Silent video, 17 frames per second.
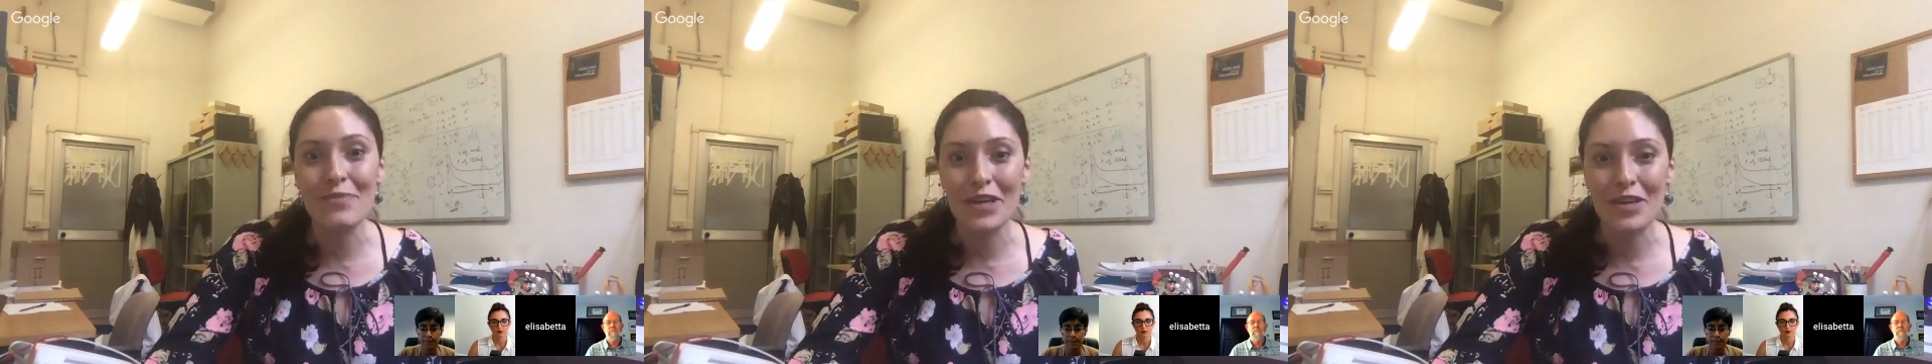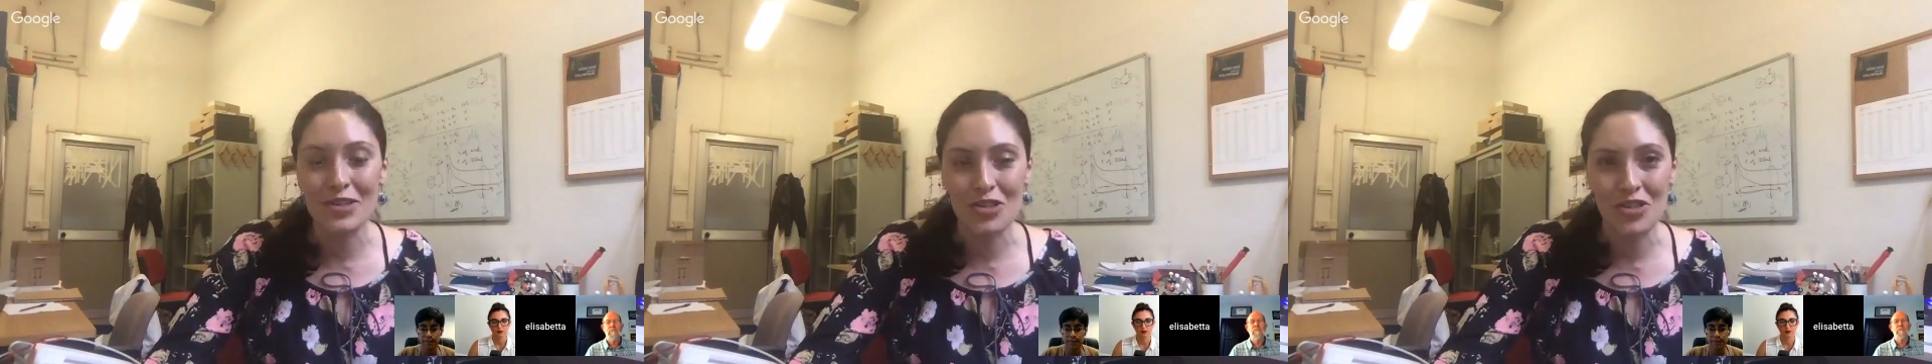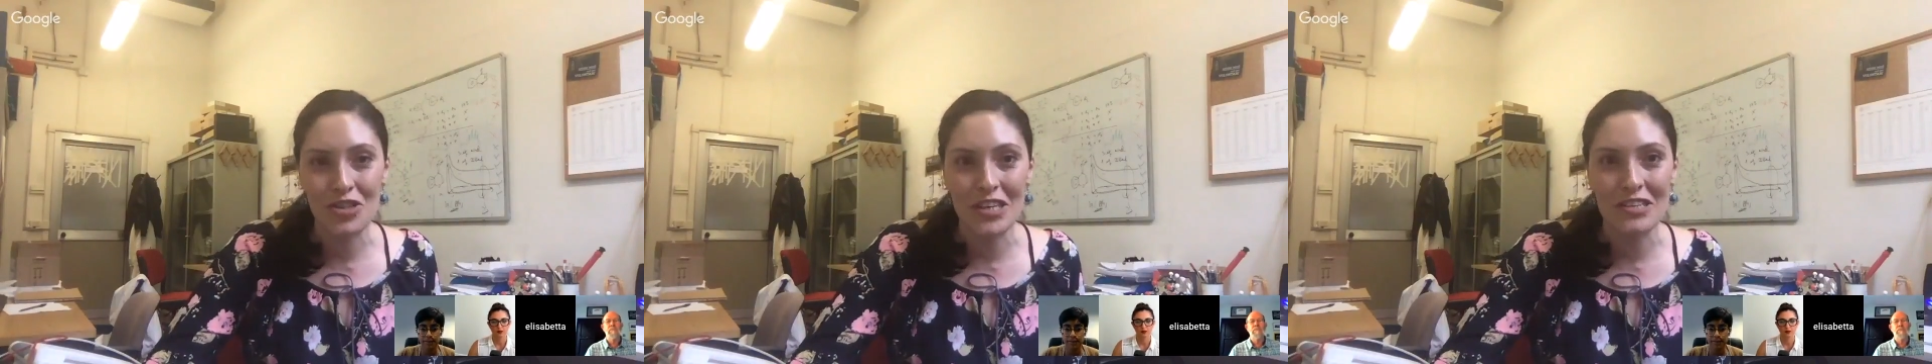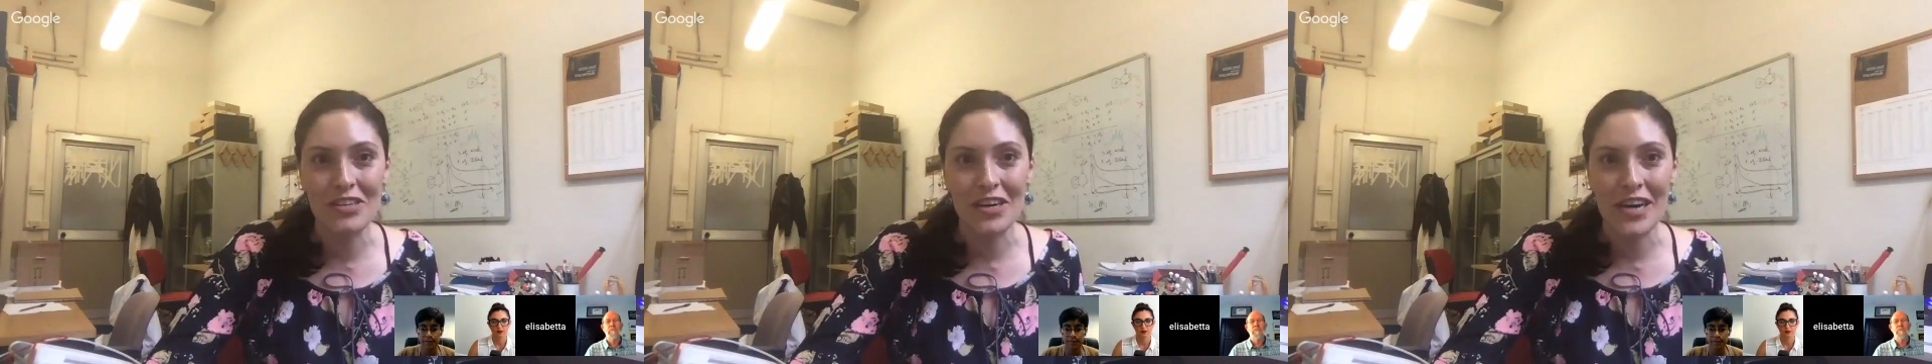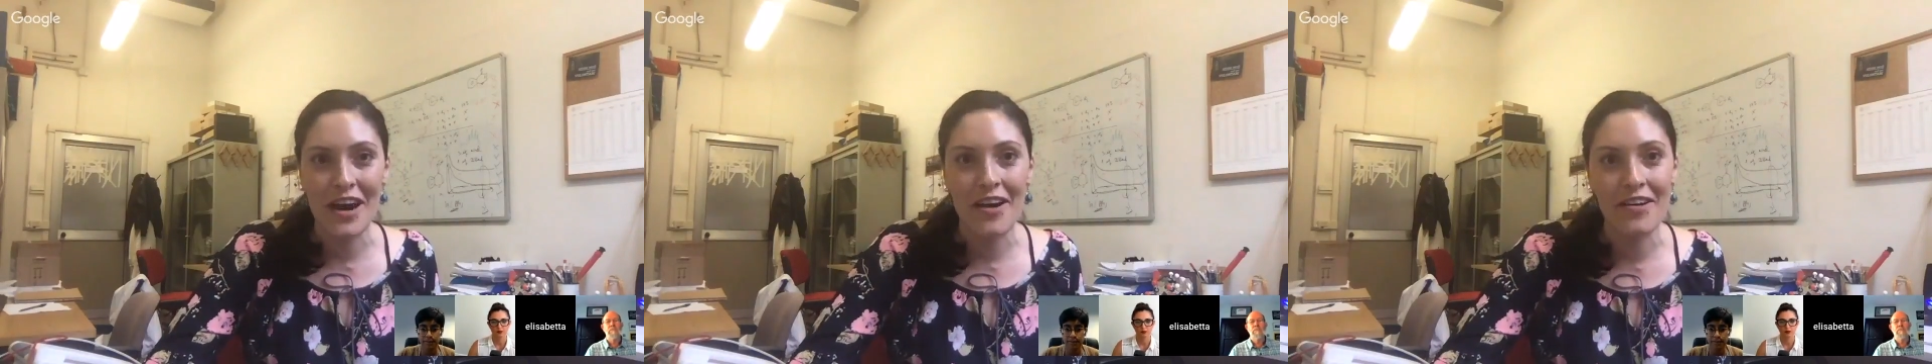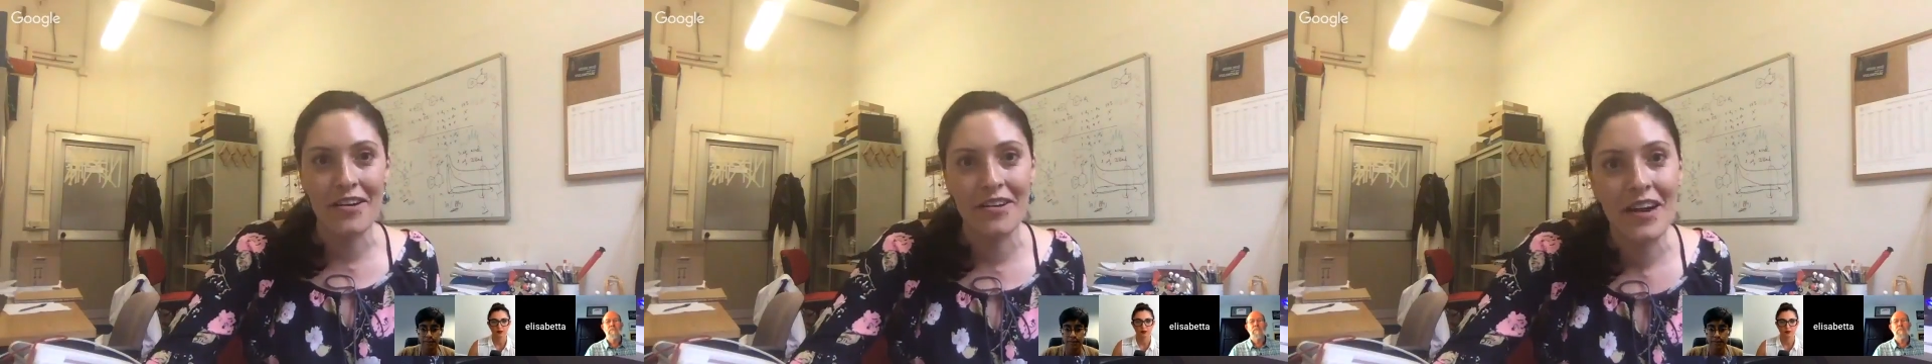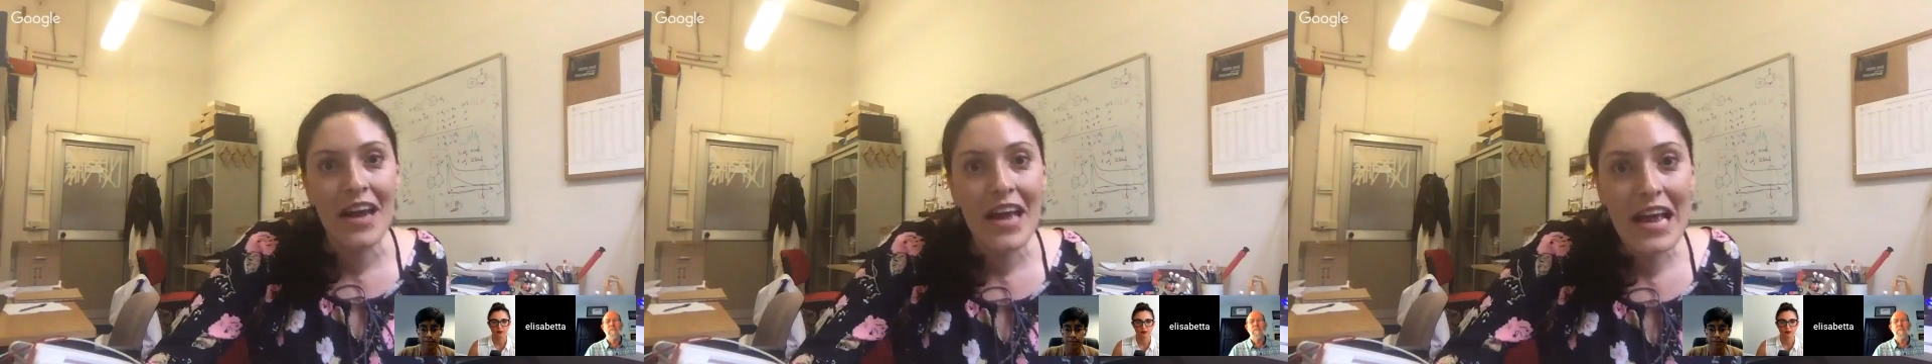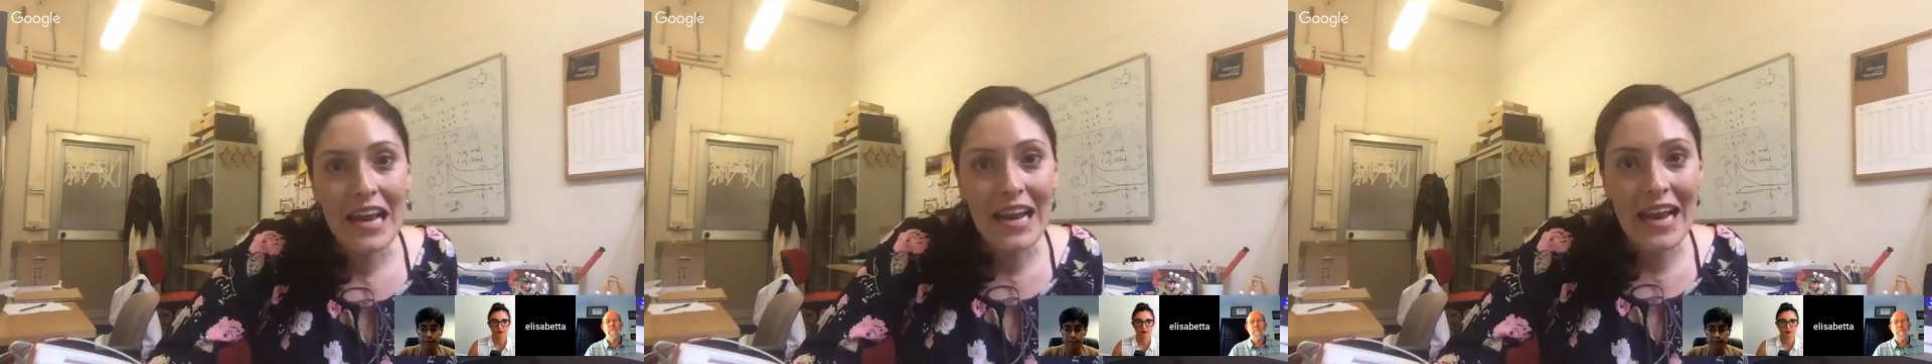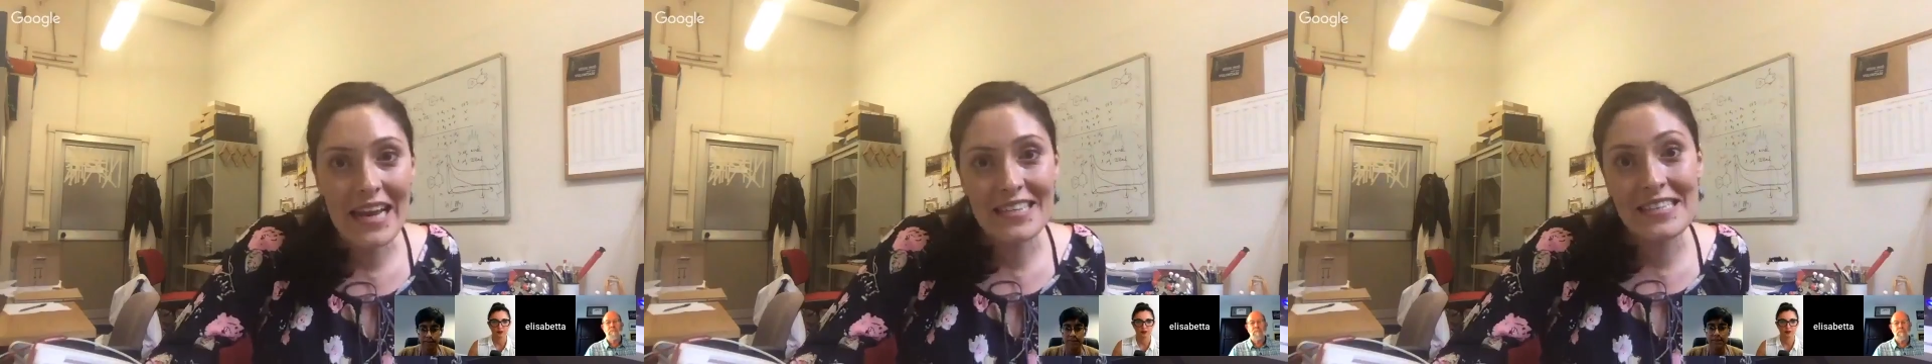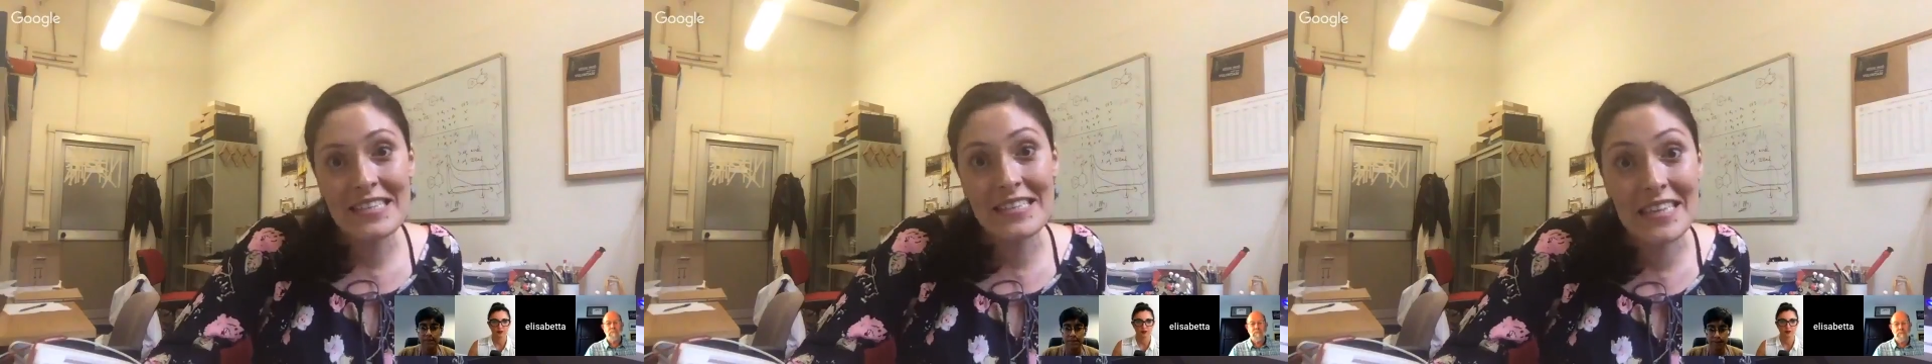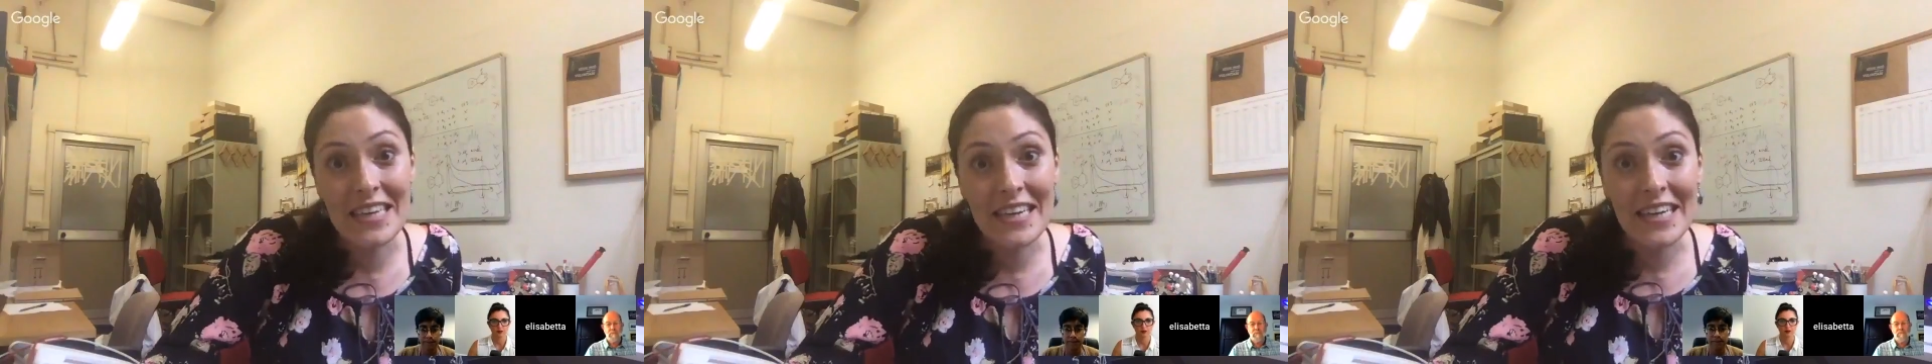because children are less
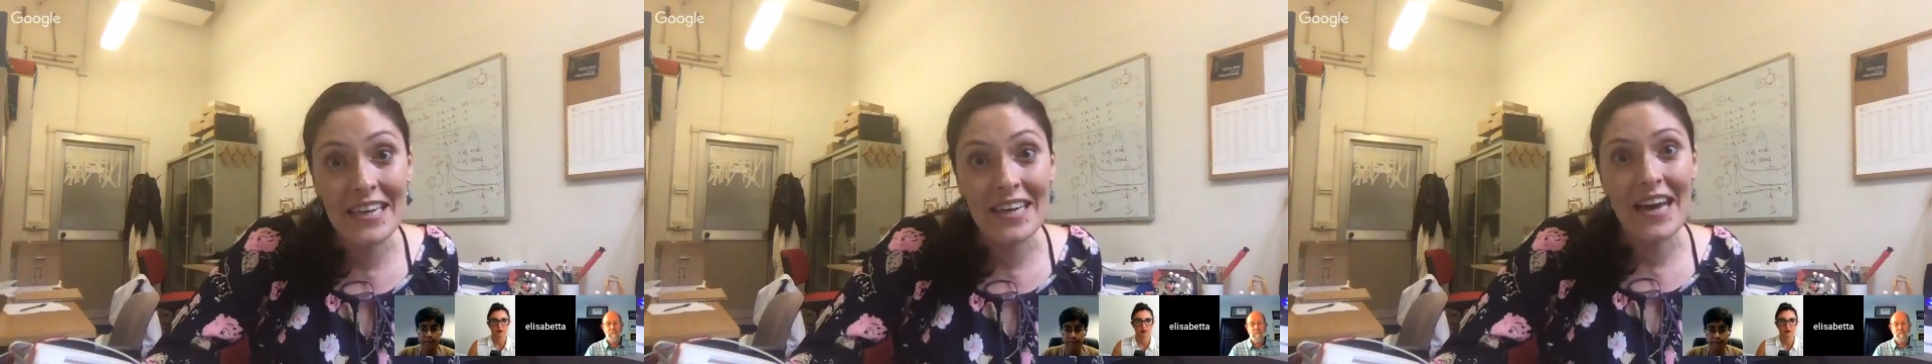sick